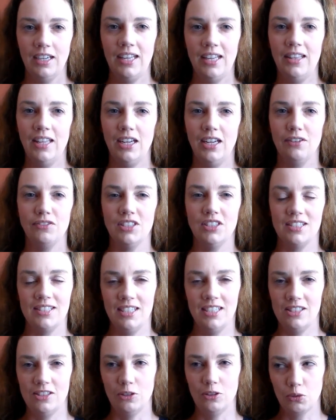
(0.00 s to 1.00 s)
And then after
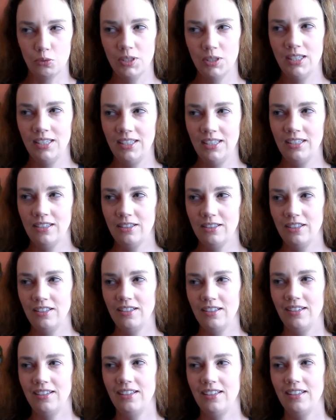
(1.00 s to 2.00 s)
season 3,
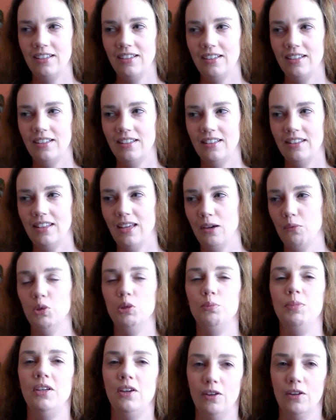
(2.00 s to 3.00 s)
that
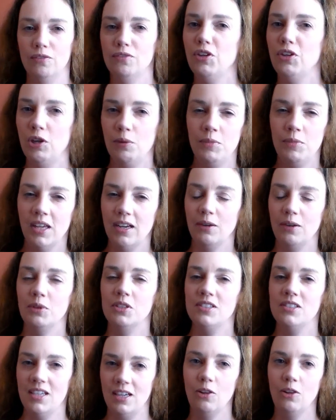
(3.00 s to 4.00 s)
would be confirmed that I
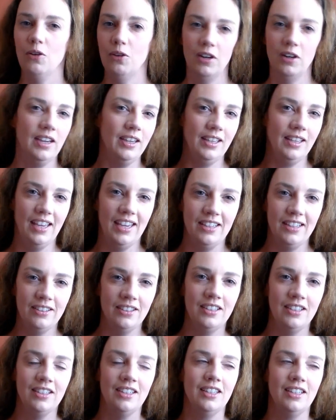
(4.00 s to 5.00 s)
would say Laura again.